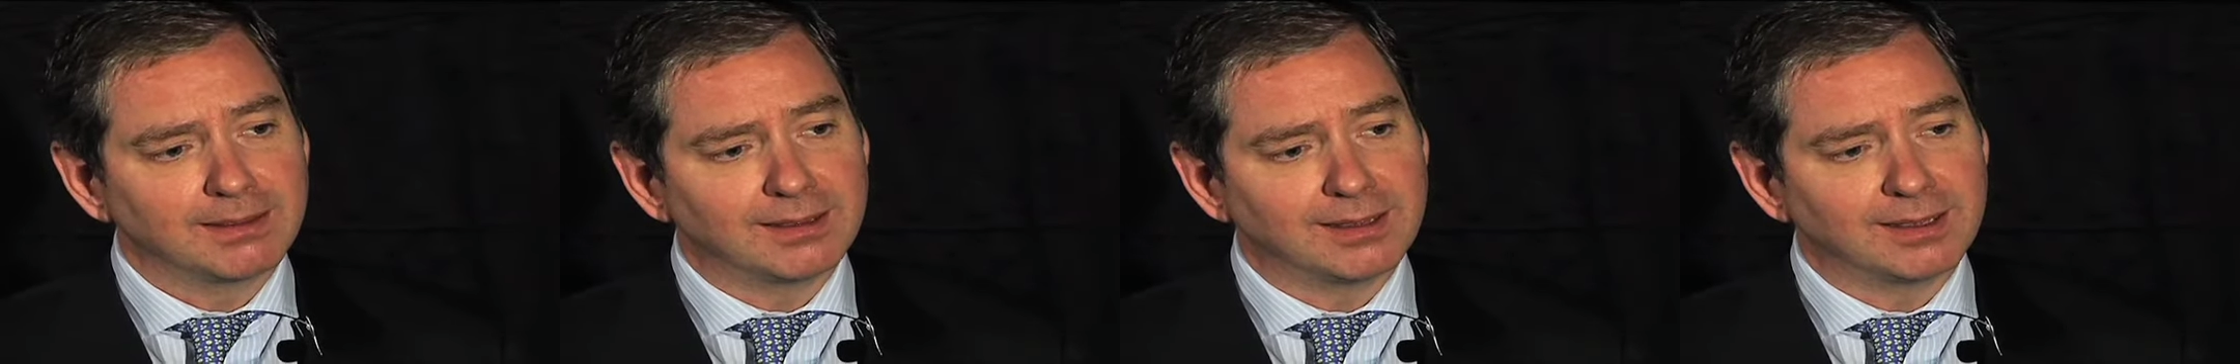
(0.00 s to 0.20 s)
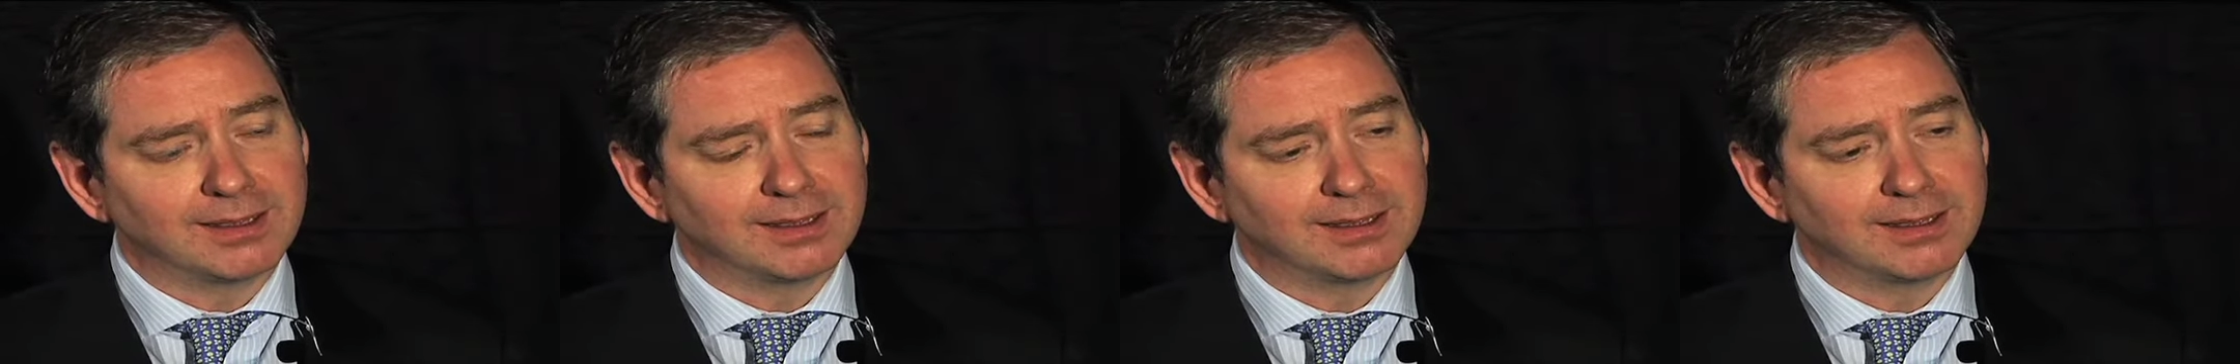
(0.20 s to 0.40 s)

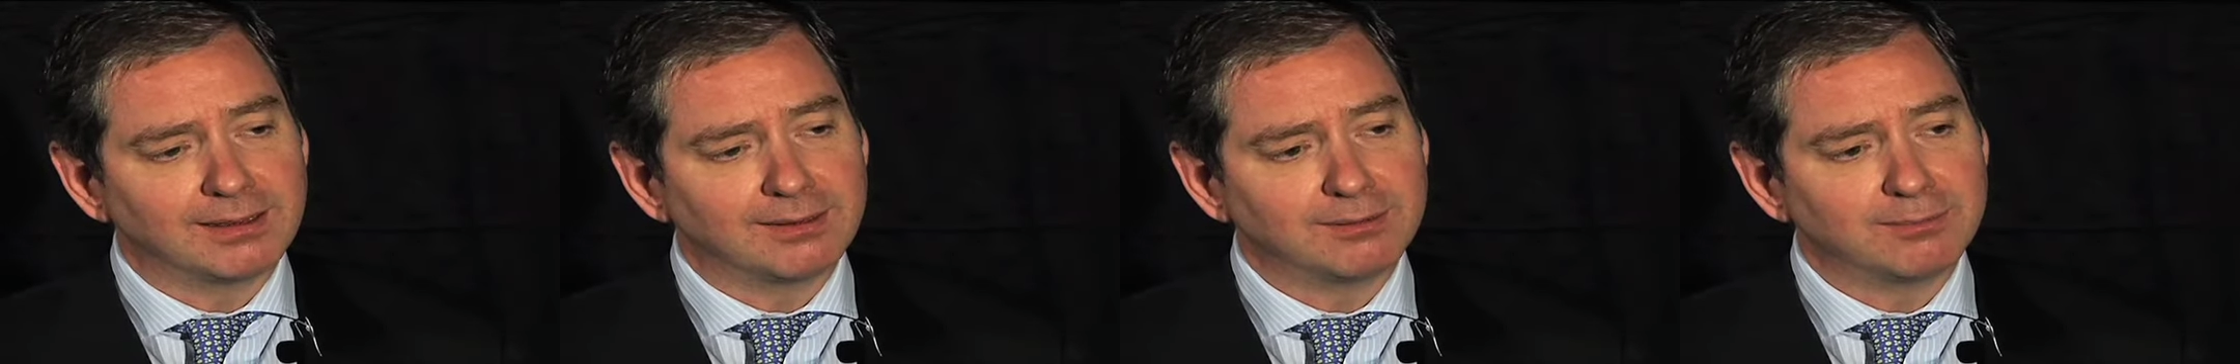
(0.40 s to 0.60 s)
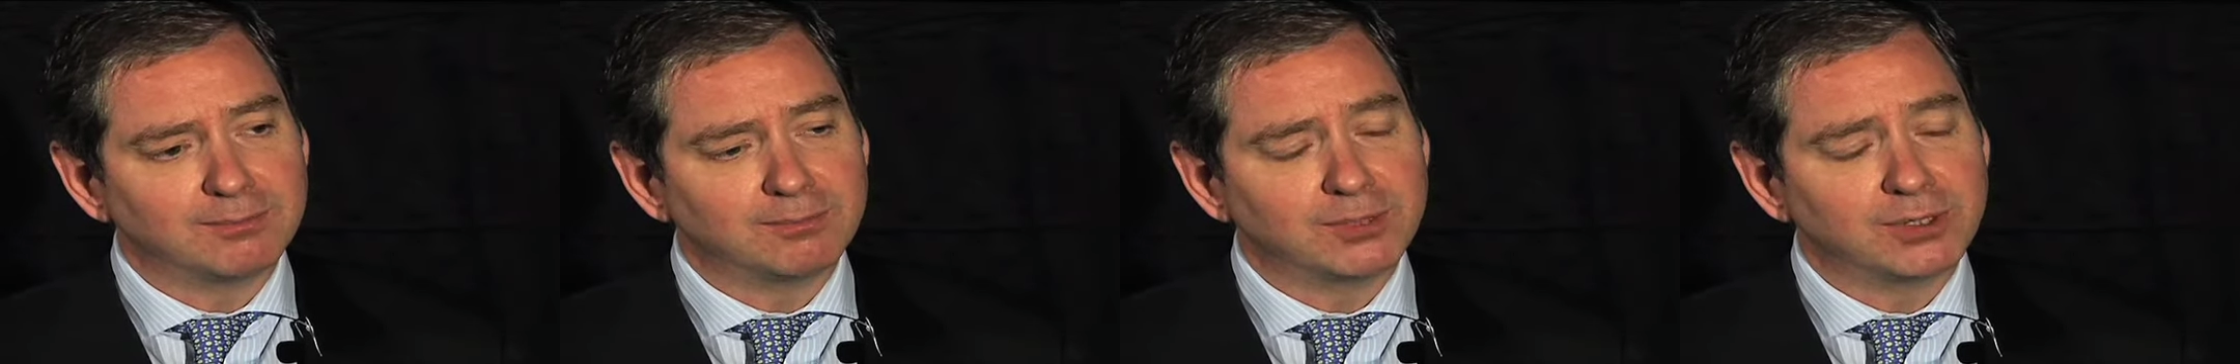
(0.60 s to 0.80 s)

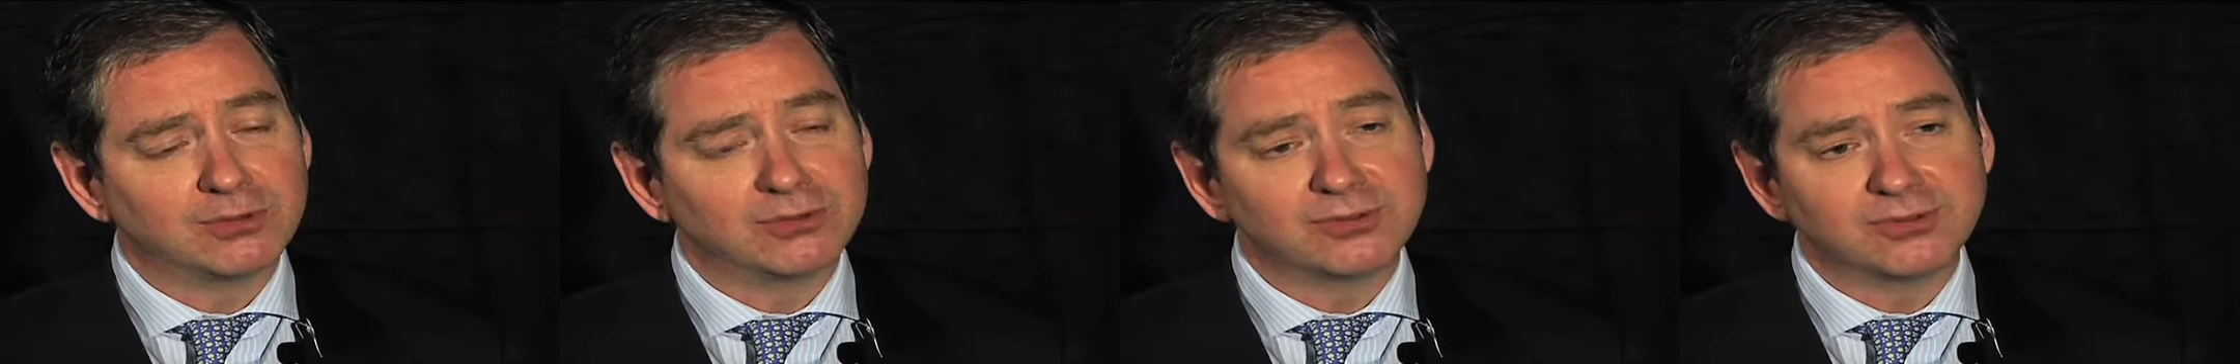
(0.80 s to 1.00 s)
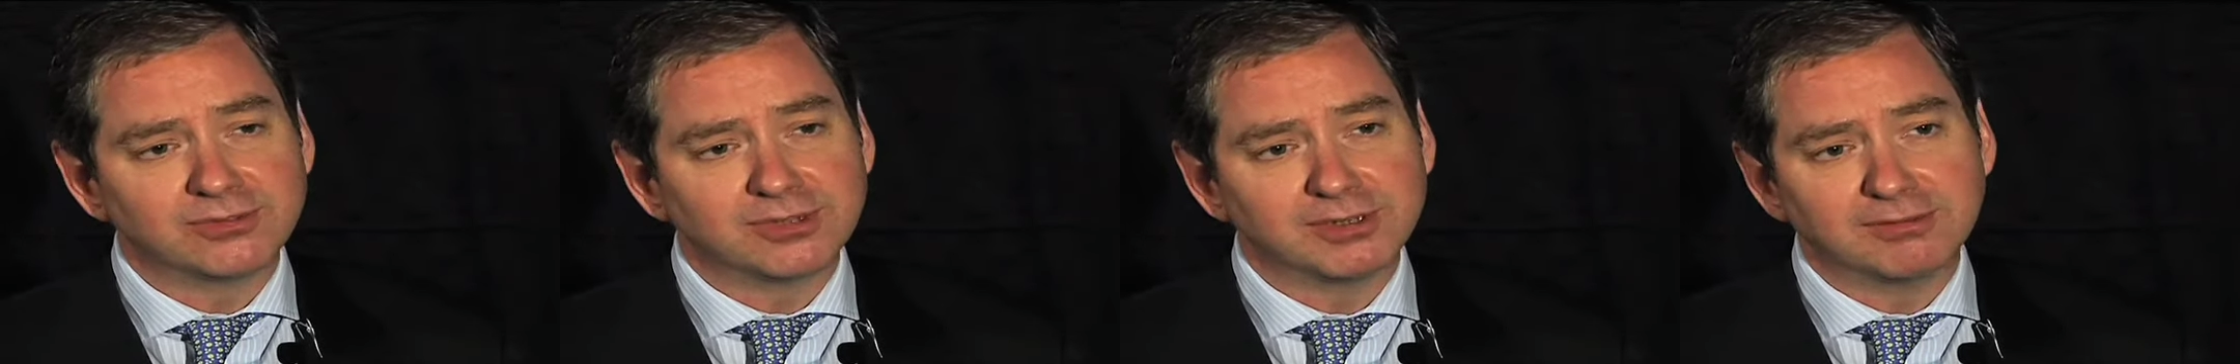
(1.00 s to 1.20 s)
uh,
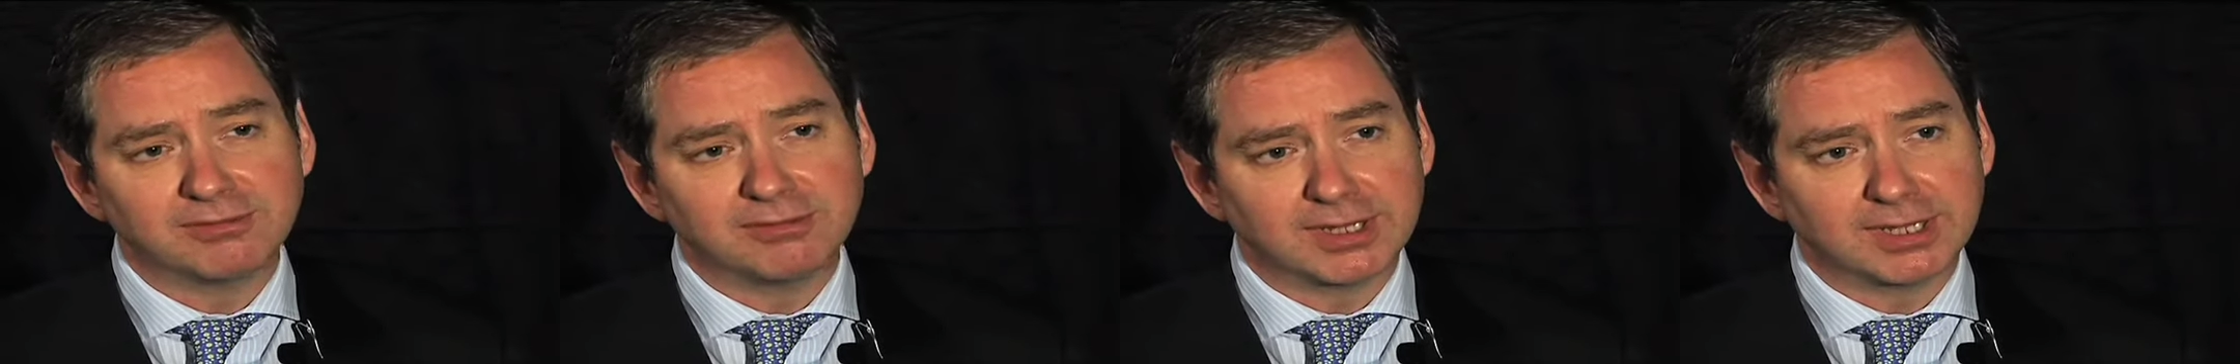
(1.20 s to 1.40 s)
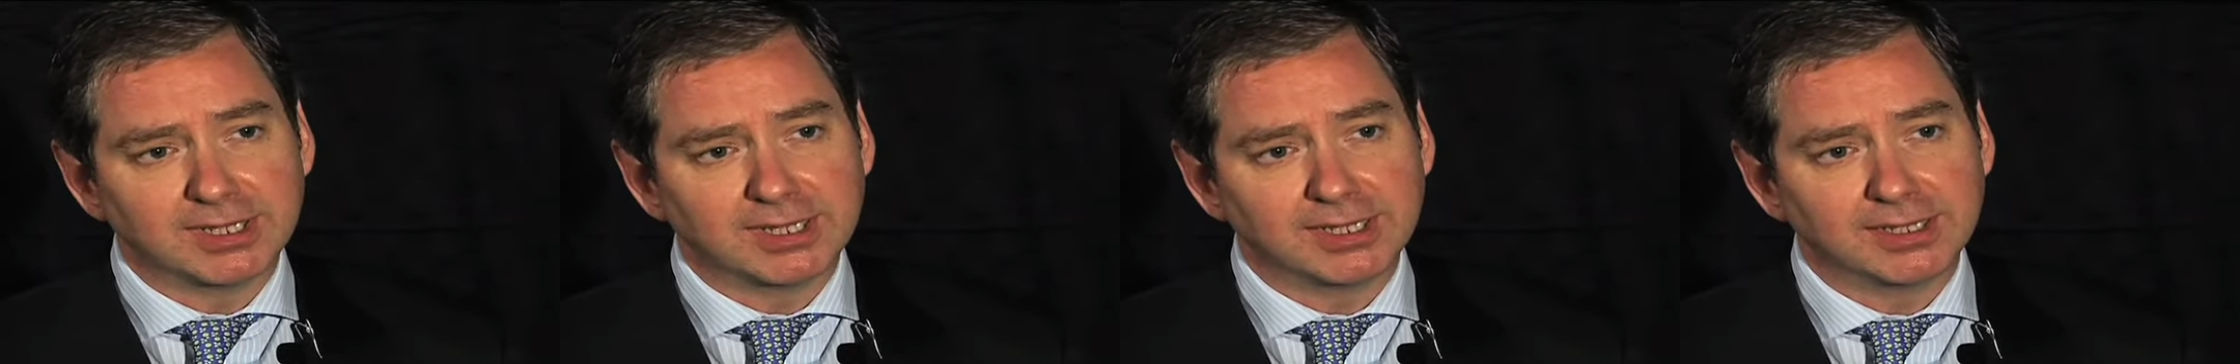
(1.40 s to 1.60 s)

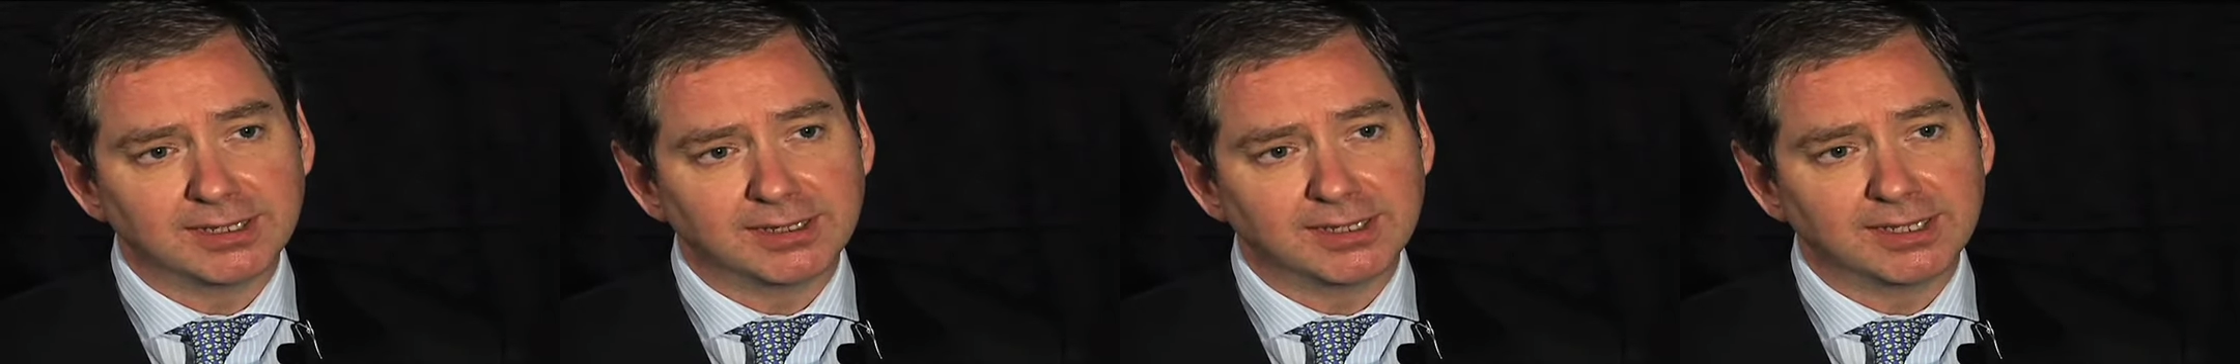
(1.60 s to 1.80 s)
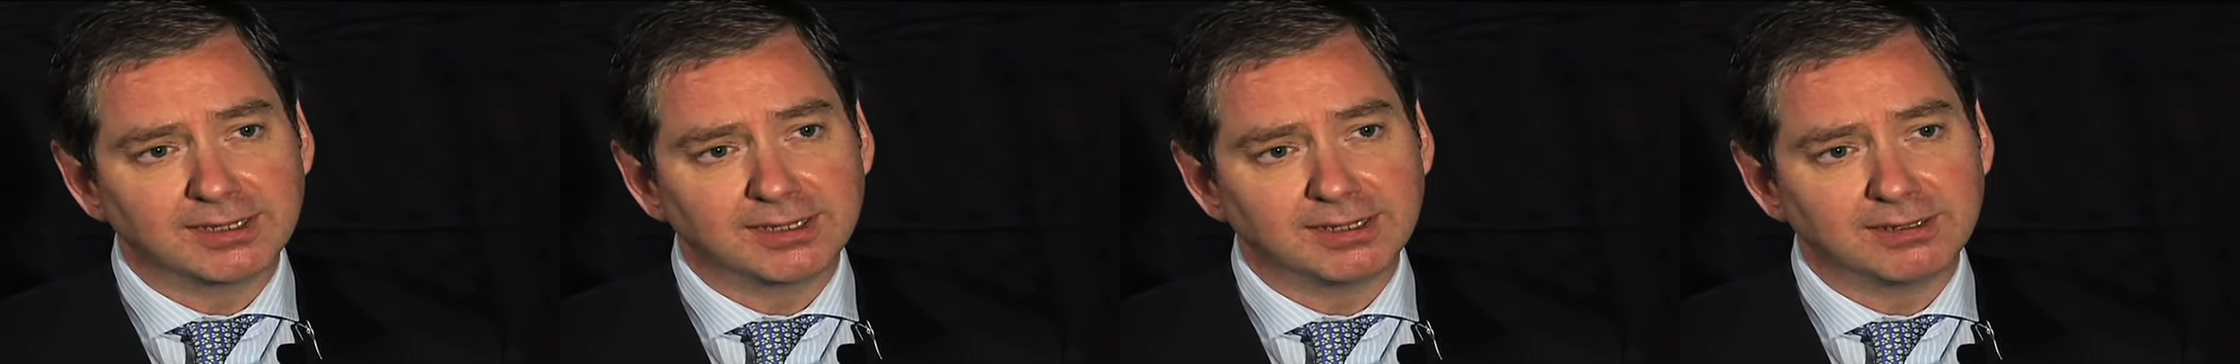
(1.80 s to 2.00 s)
positively
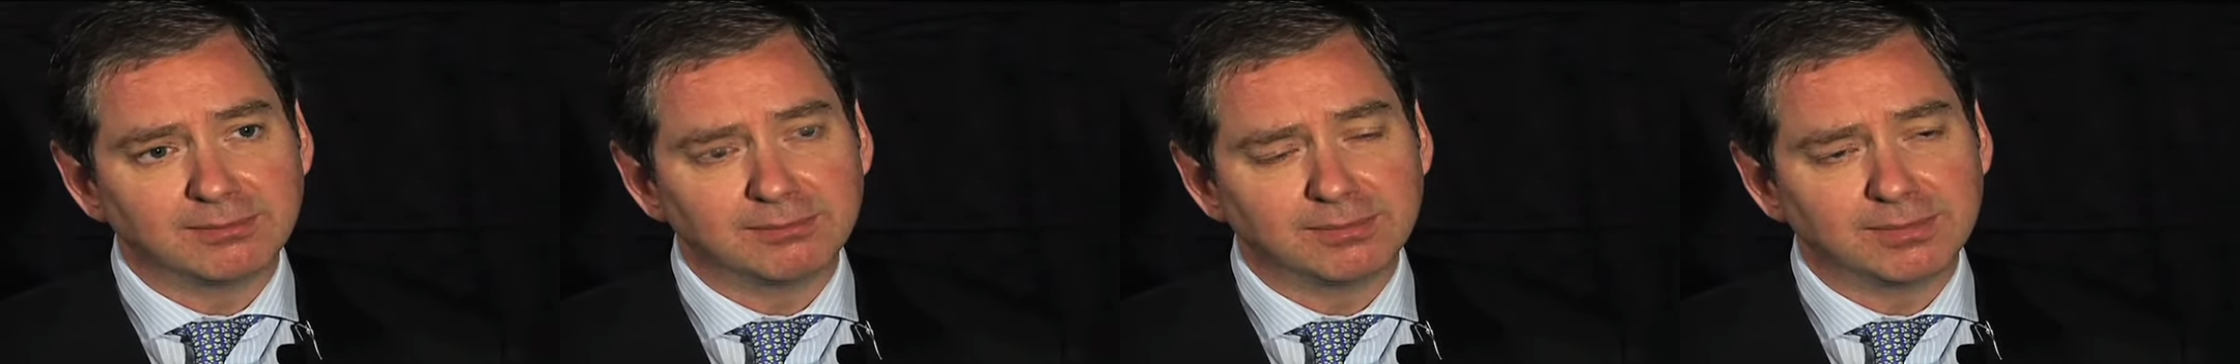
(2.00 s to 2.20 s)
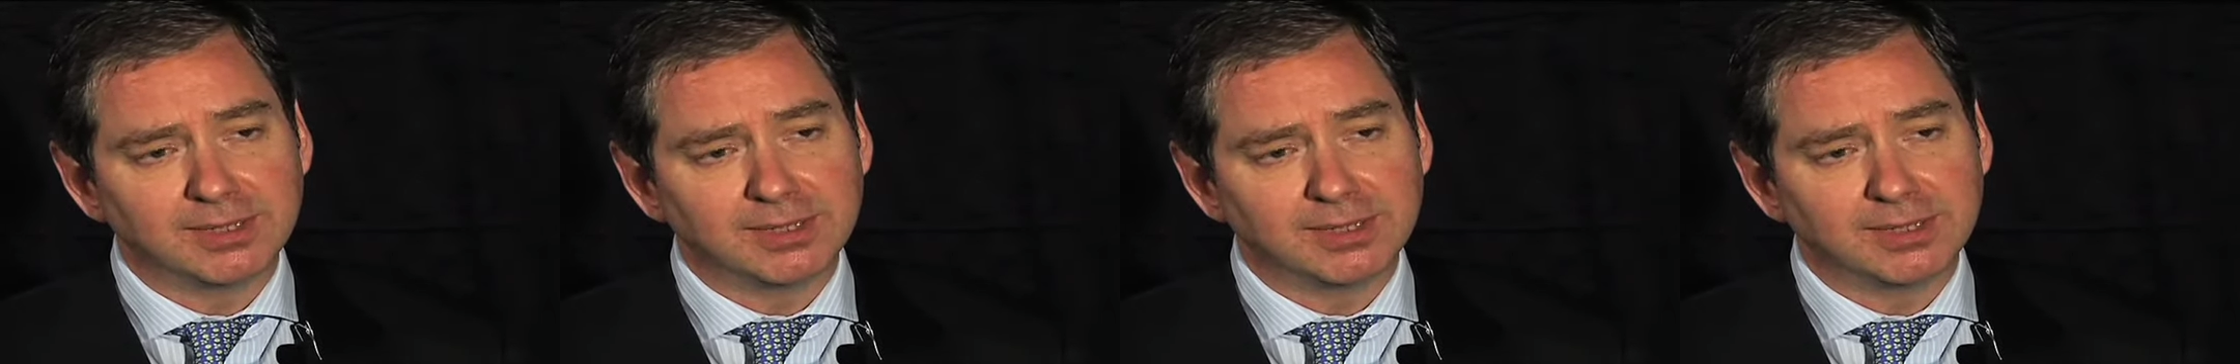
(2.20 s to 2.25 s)
in a,